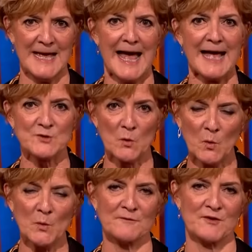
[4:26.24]
and
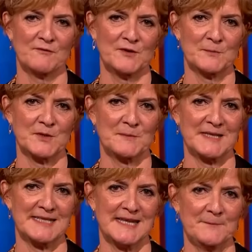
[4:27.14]
all of the film
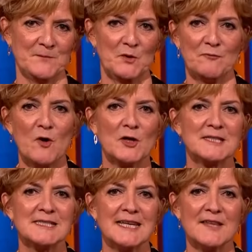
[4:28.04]
committee who
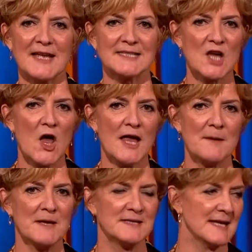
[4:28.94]
volunteer their
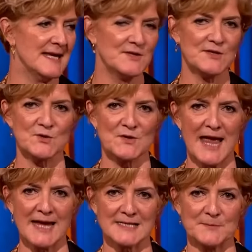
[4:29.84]
time and industry
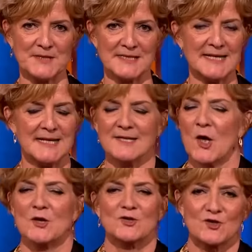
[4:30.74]
expertise
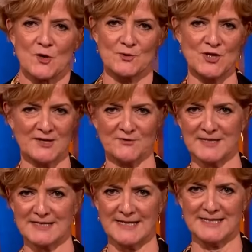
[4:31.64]
so
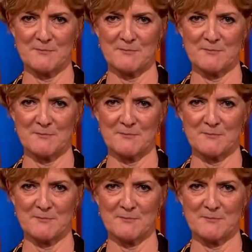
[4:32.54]
generously to